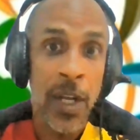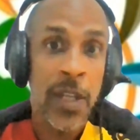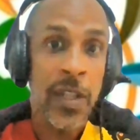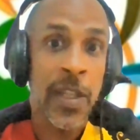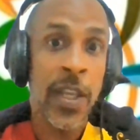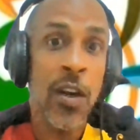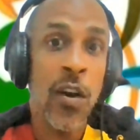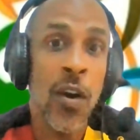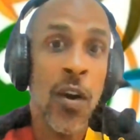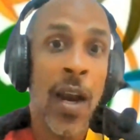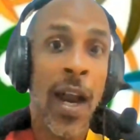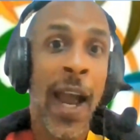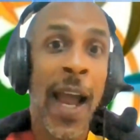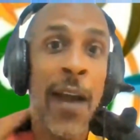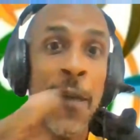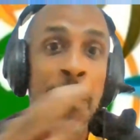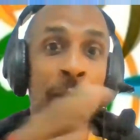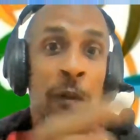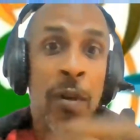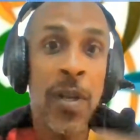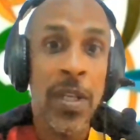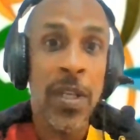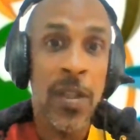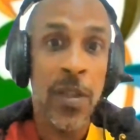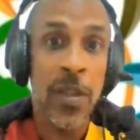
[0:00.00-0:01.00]
There are
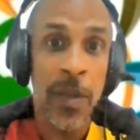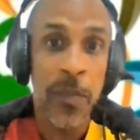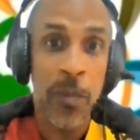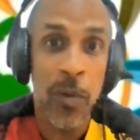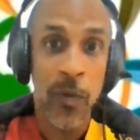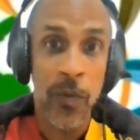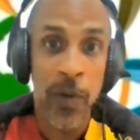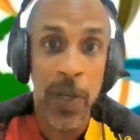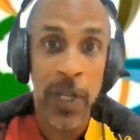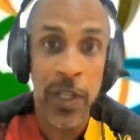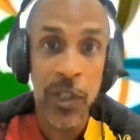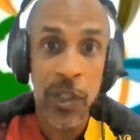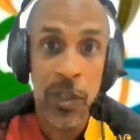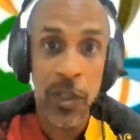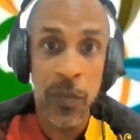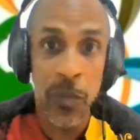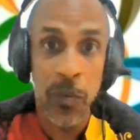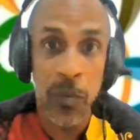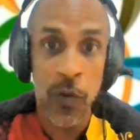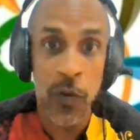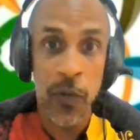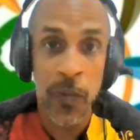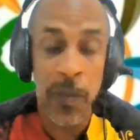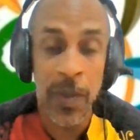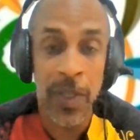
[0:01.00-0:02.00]
African liberation
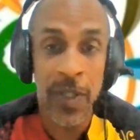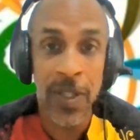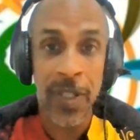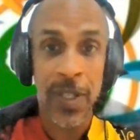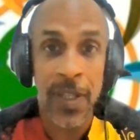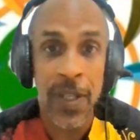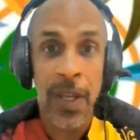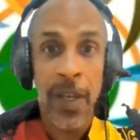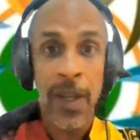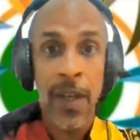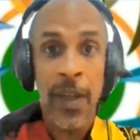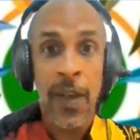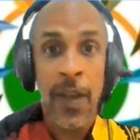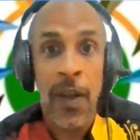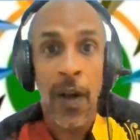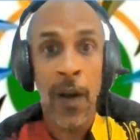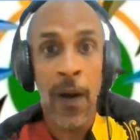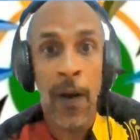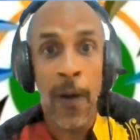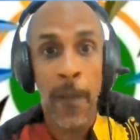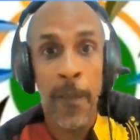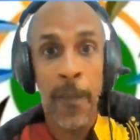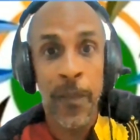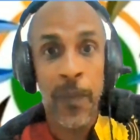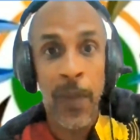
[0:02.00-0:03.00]
movements
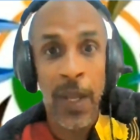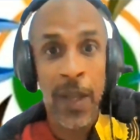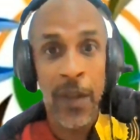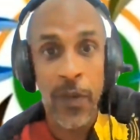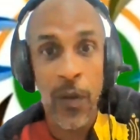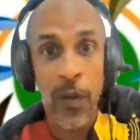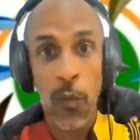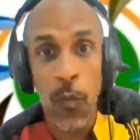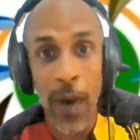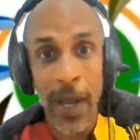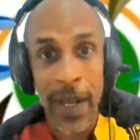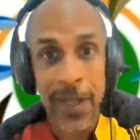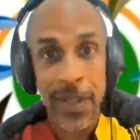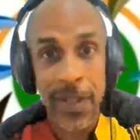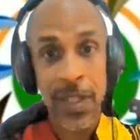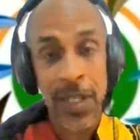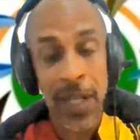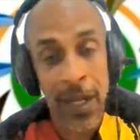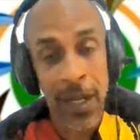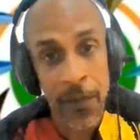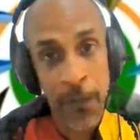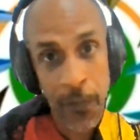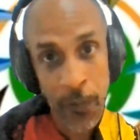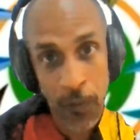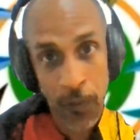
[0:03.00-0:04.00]
in the West.
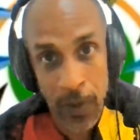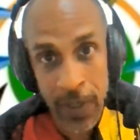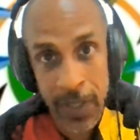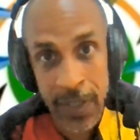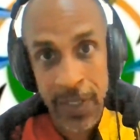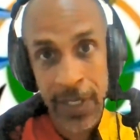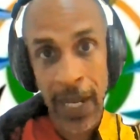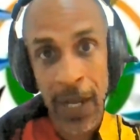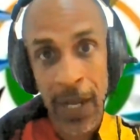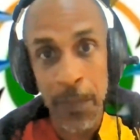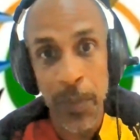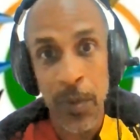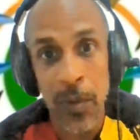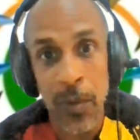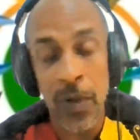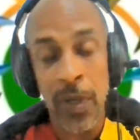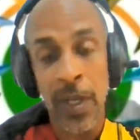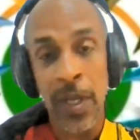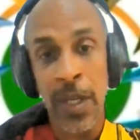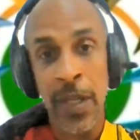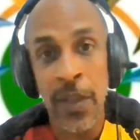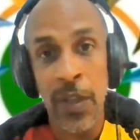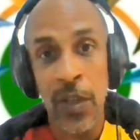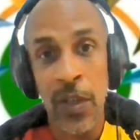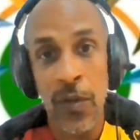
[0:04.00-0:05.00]
For example,
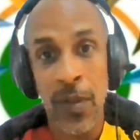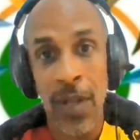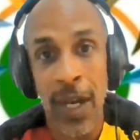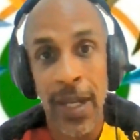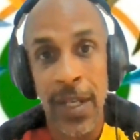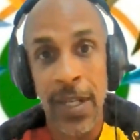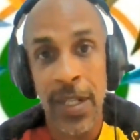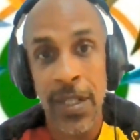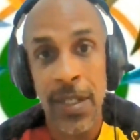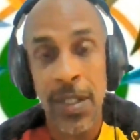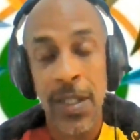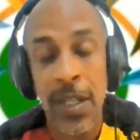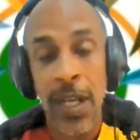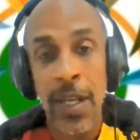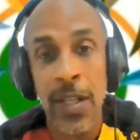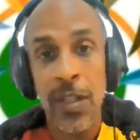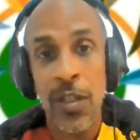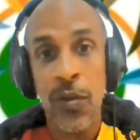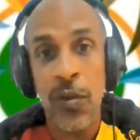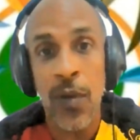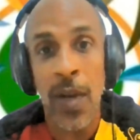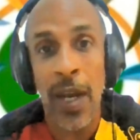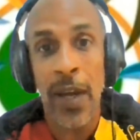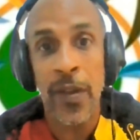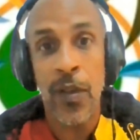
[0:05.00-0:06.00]
in the United States,
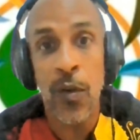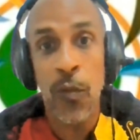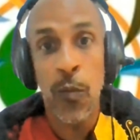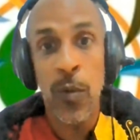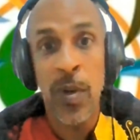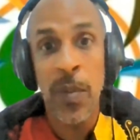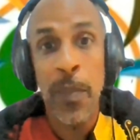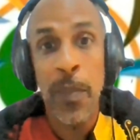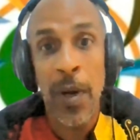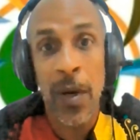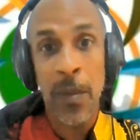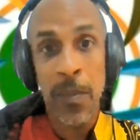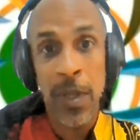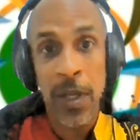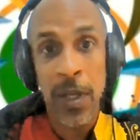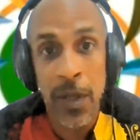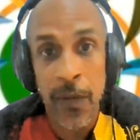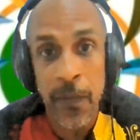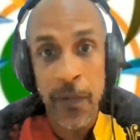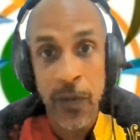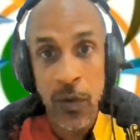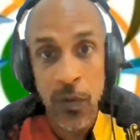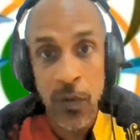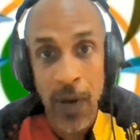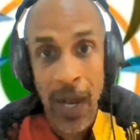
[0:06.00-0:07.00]
you had the Republic
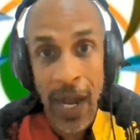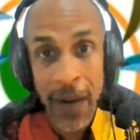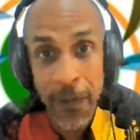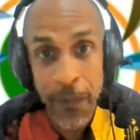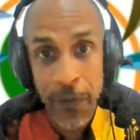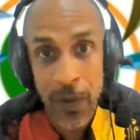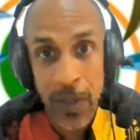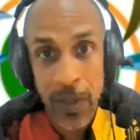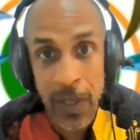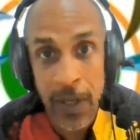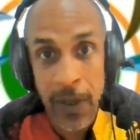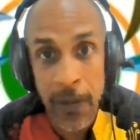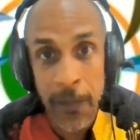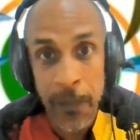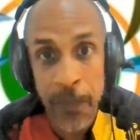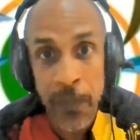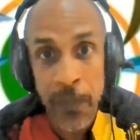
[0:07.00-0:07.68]
of New Africa